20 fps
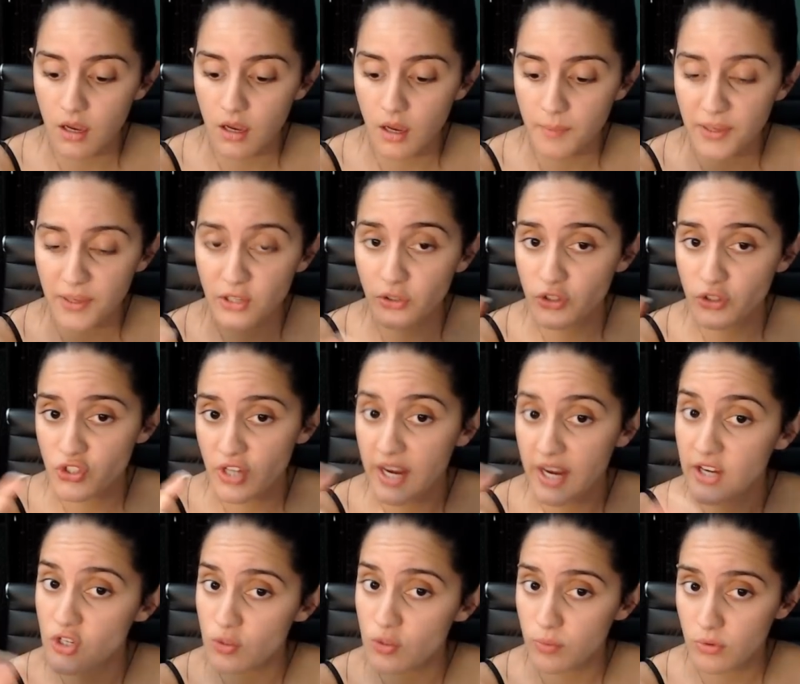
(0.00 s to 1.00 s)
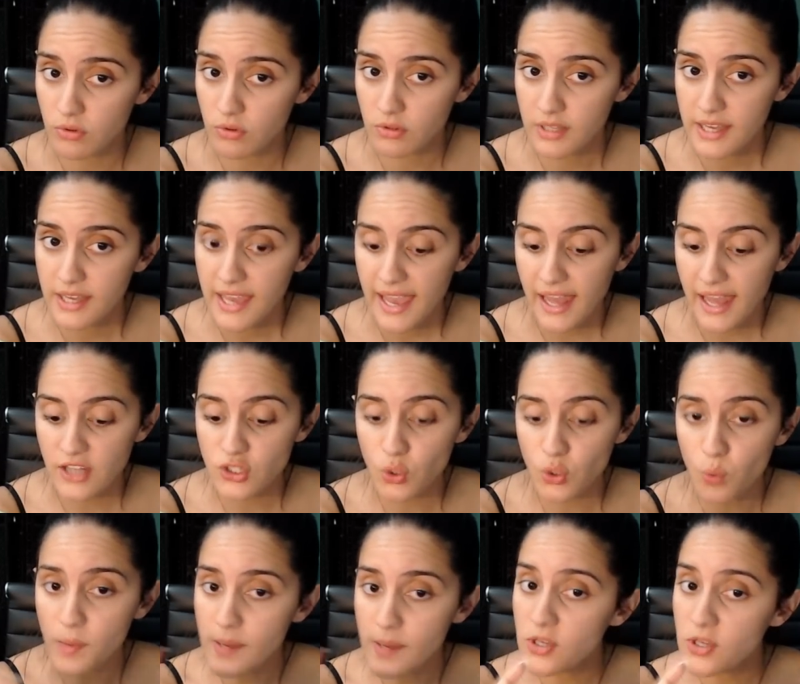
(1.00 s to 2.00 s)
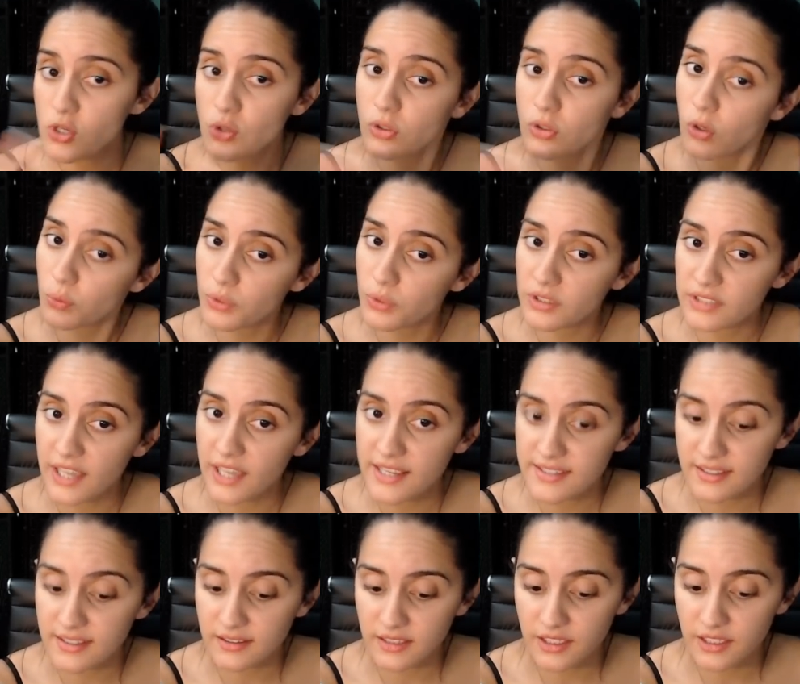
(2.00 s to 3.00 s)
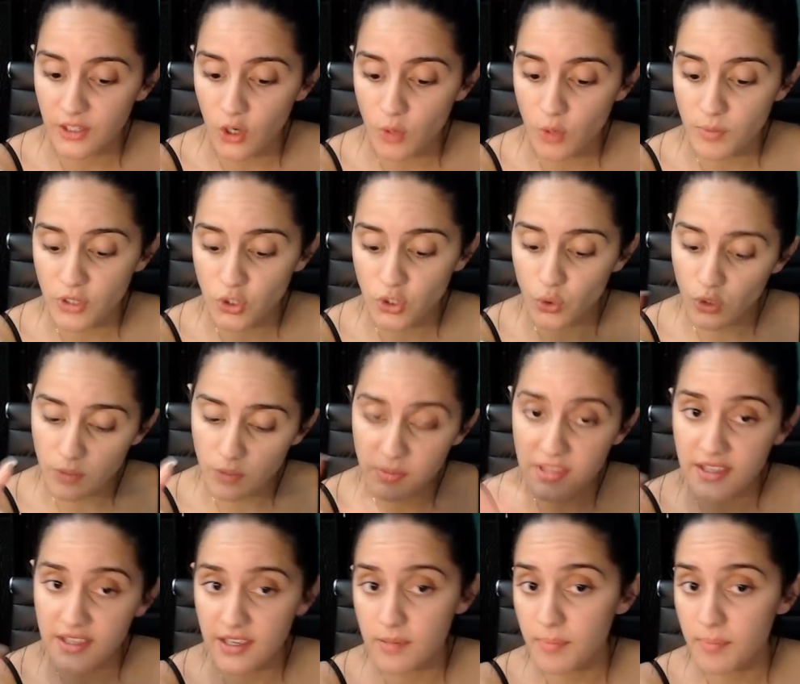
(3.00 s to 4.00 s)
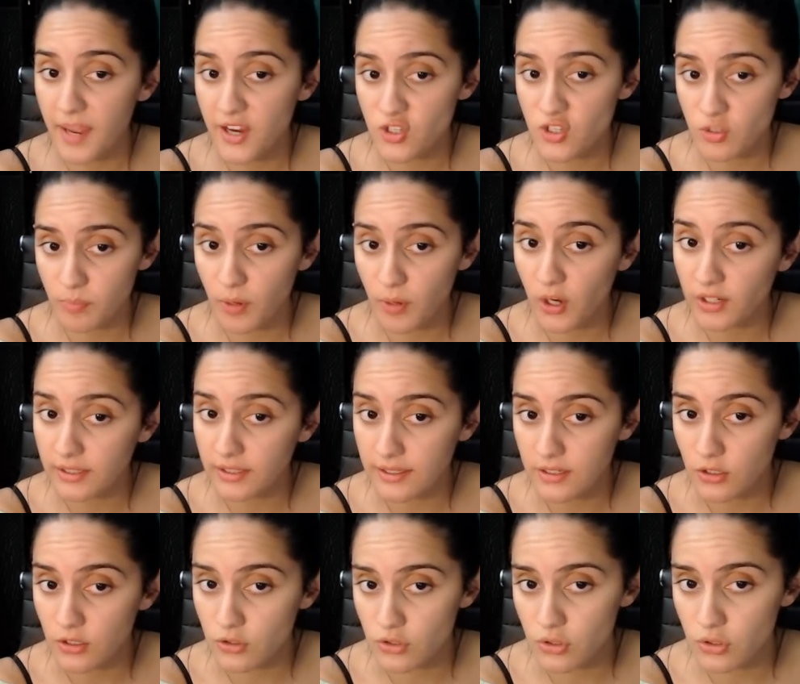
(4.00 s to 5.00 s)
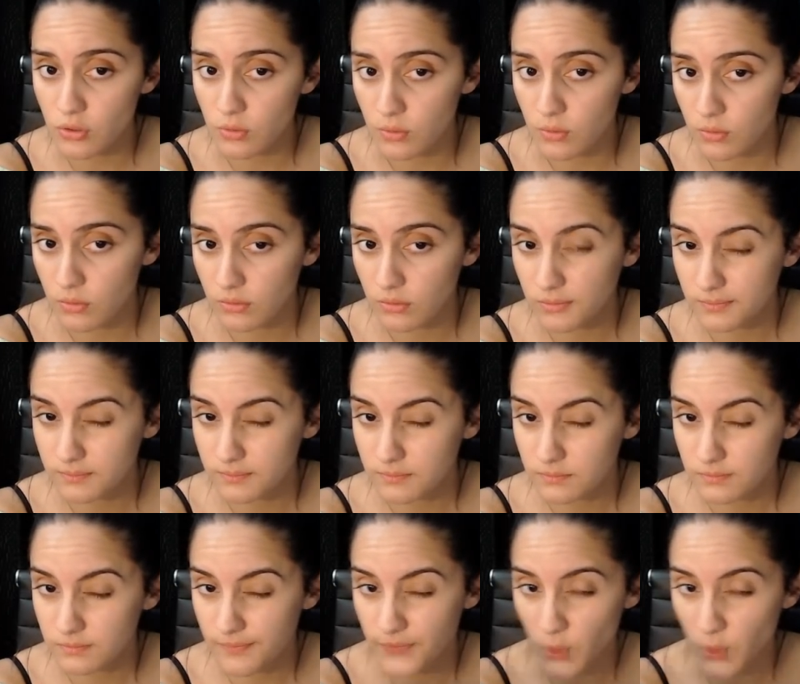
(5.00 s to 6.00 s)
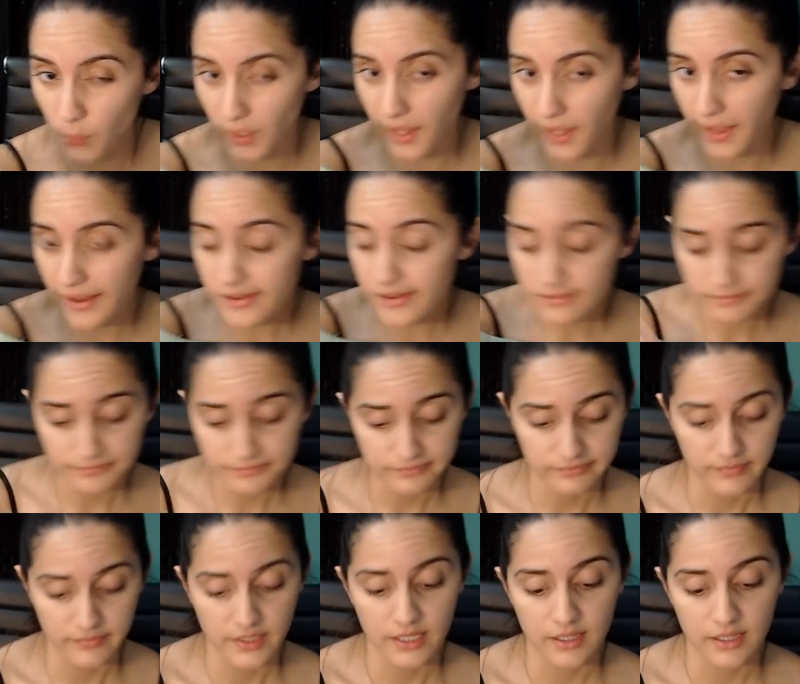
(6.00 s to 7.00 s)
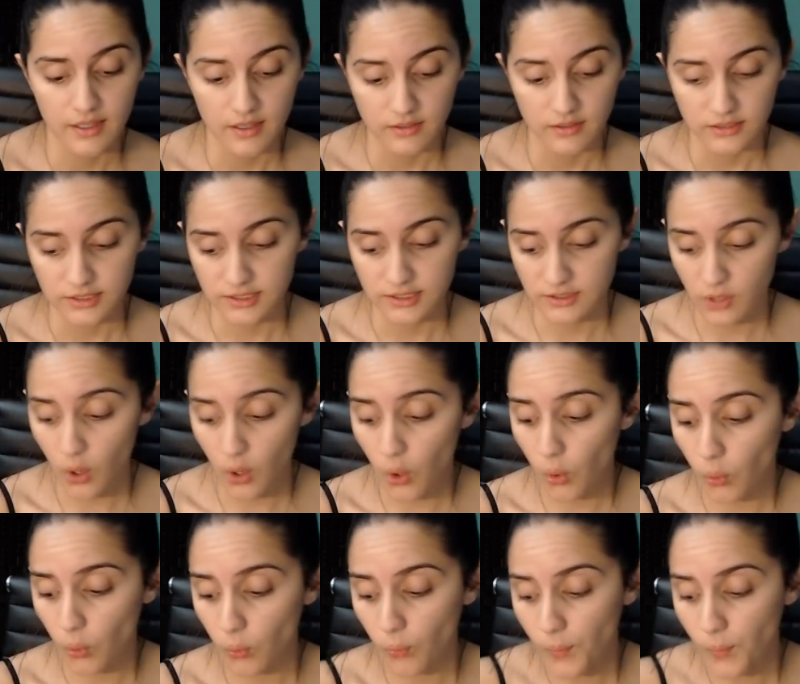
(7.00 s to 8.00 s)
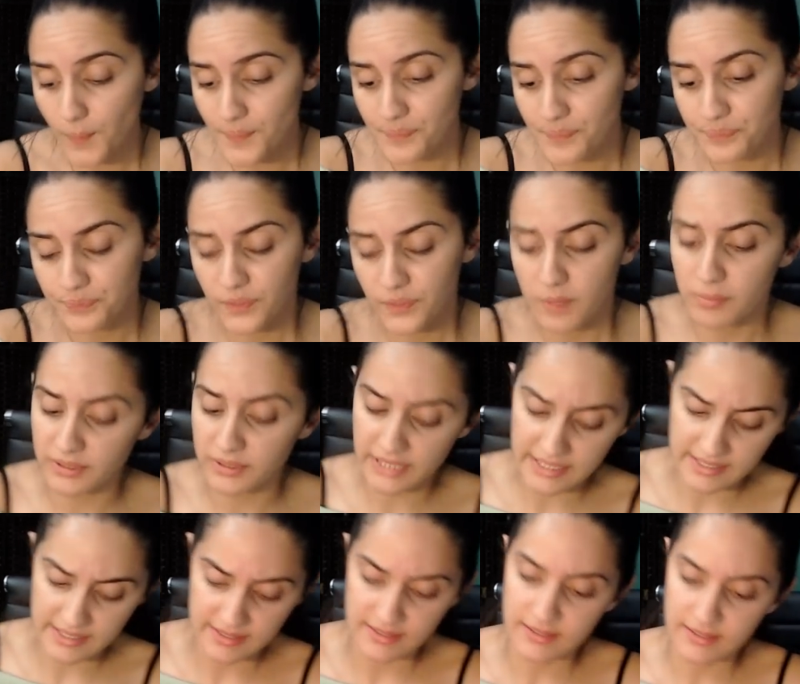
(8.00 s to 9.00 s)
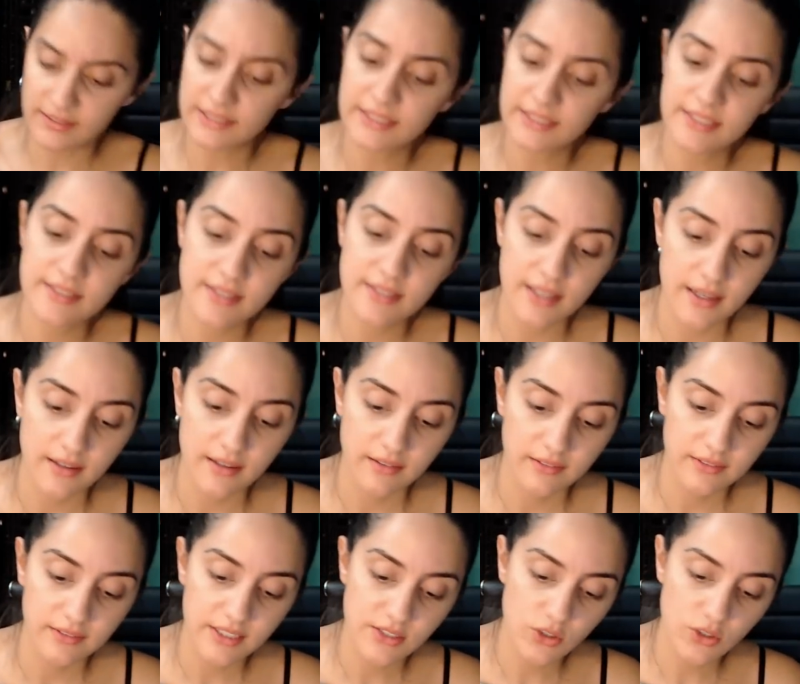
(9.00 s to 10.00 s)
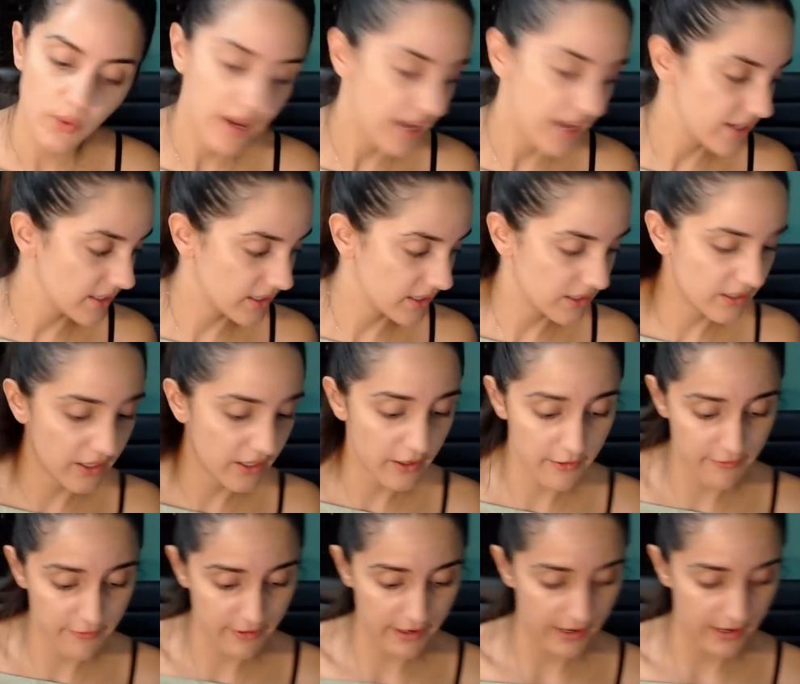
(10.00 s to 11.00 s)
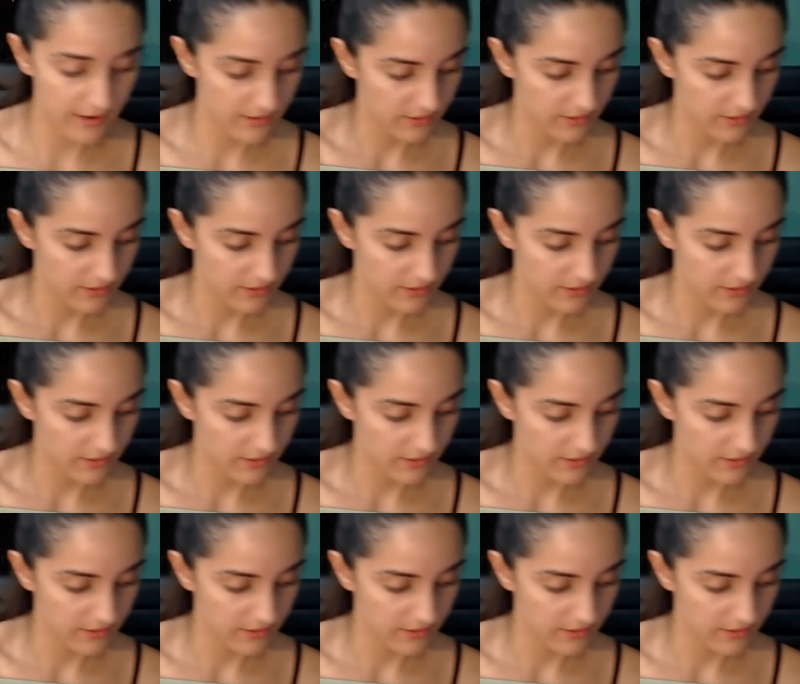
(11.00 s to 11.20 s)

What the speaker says: interchangeable. And so maybe you don't realize it, Leo, but you could be the impatient party here too. Okay? So, but let's see. Let's go ahead and clarify.